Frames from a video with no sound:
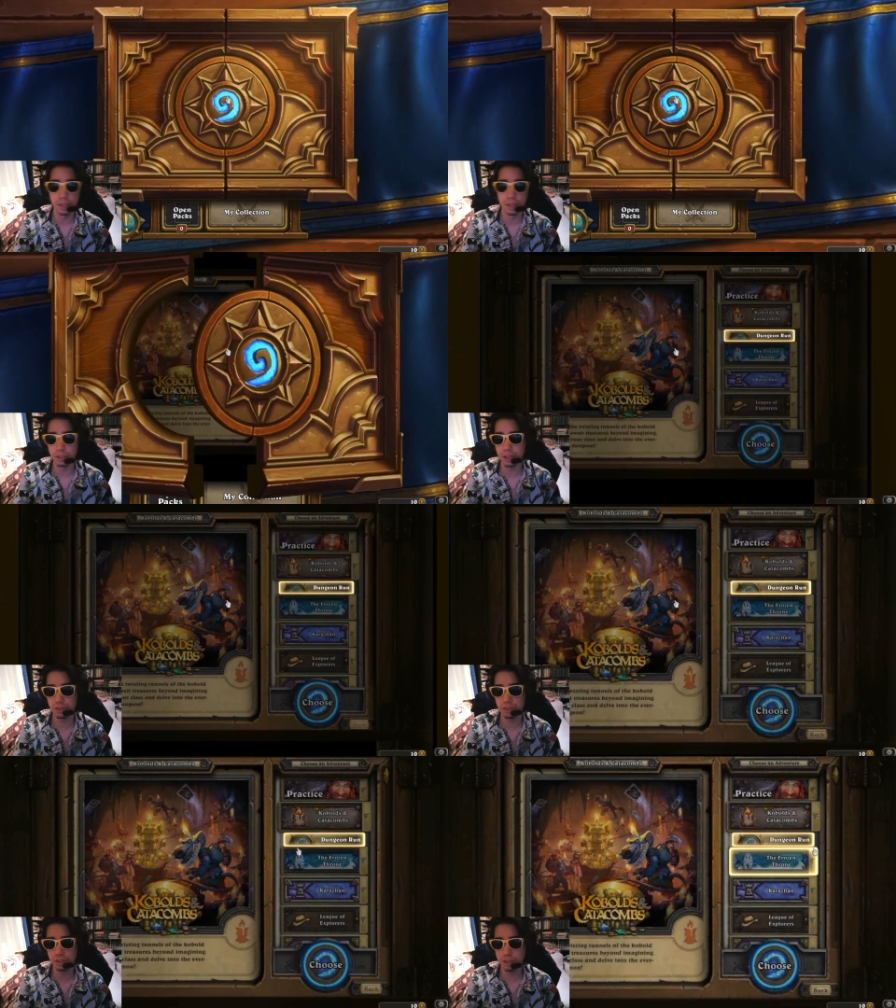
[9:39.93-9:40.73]
You can
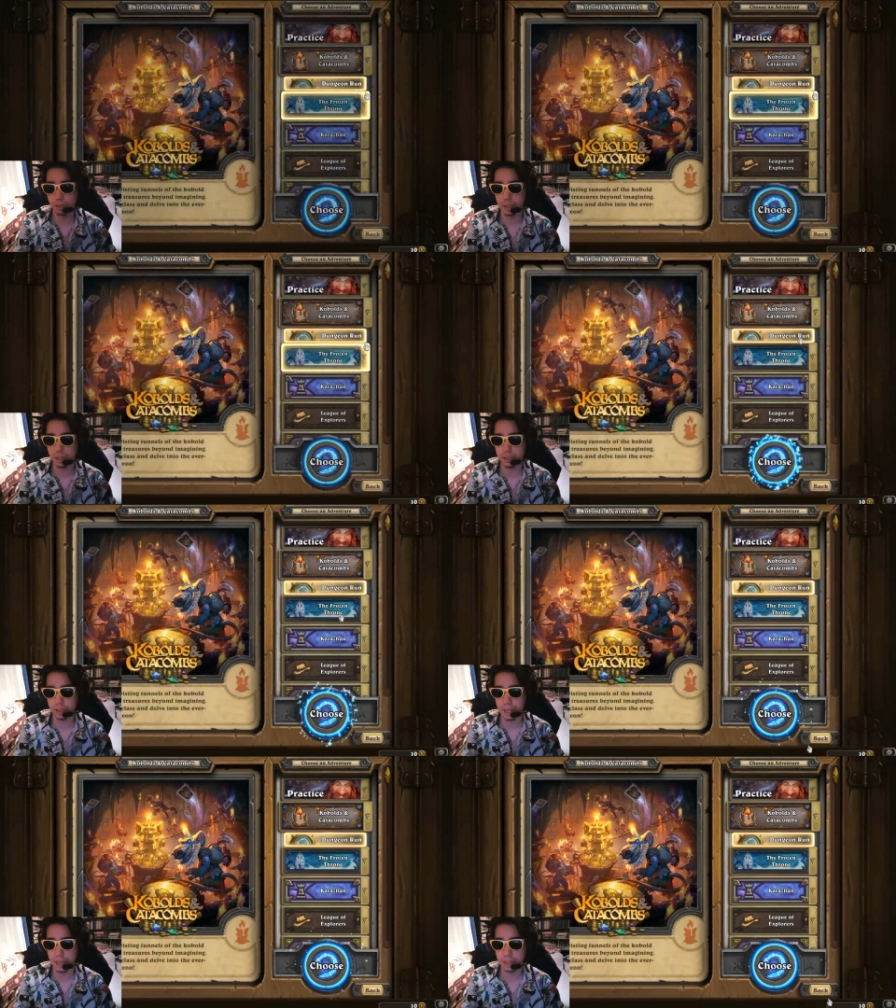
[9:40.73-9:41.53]
just do it
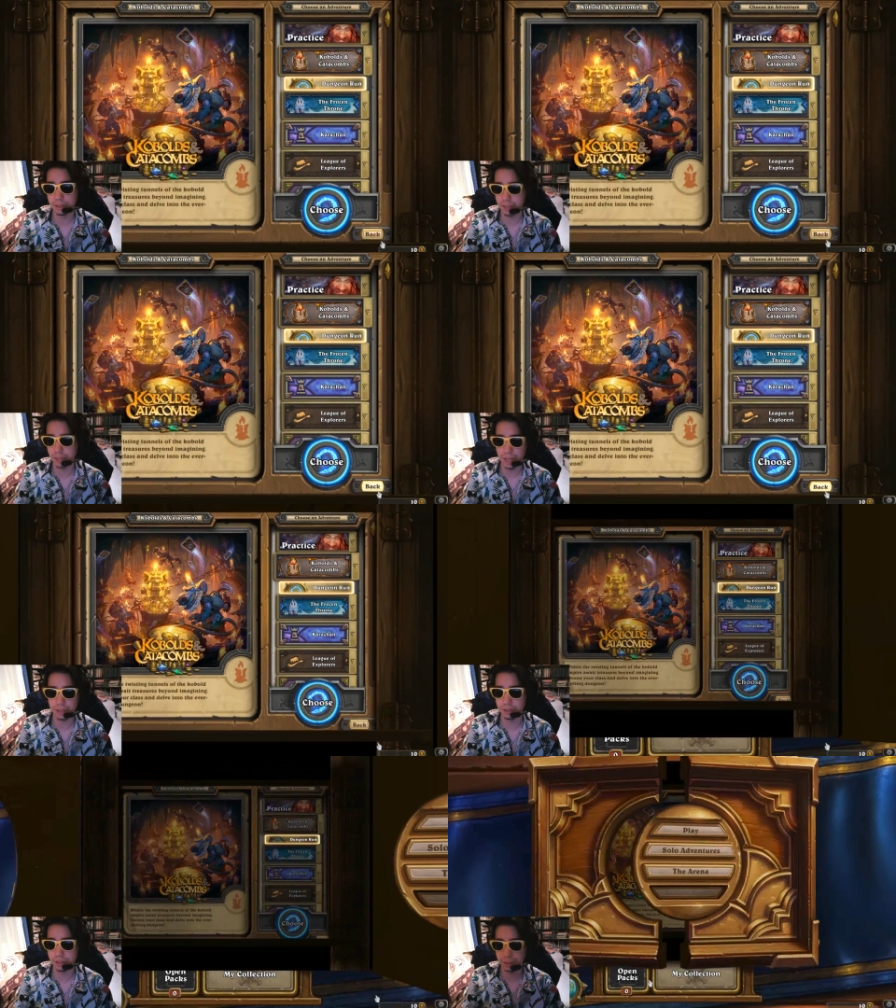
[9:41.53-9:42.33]
again and again
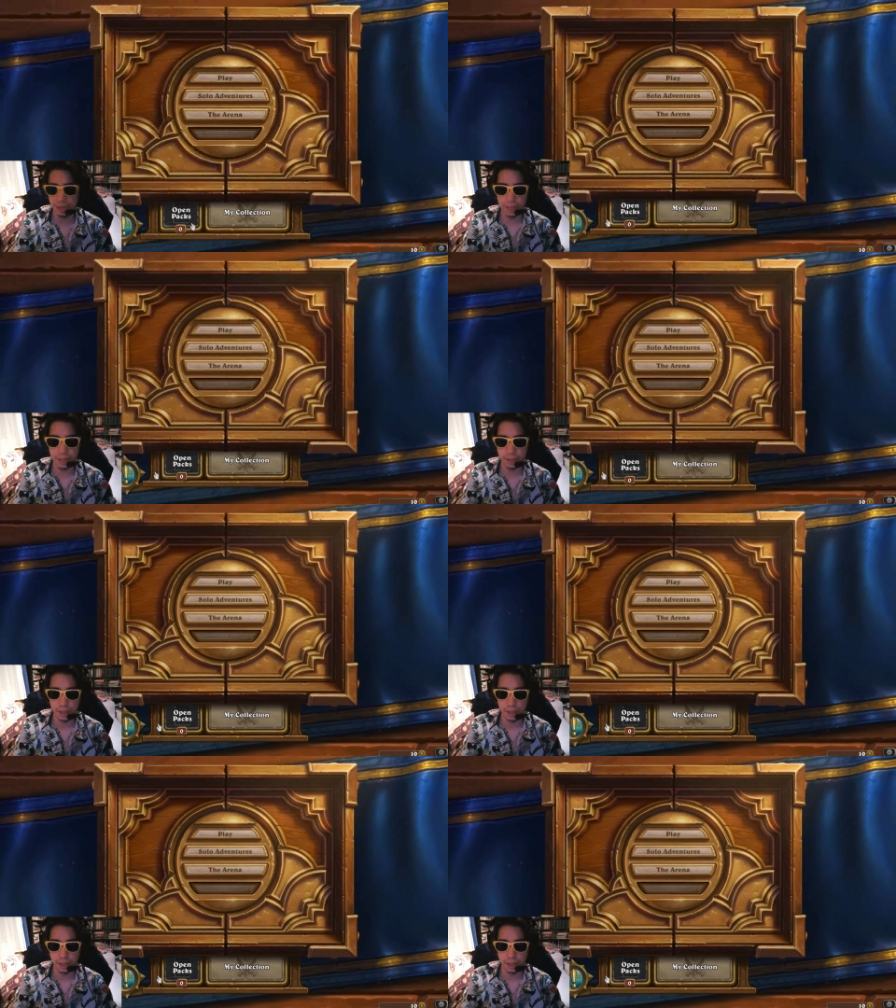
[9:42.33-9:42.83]
and again.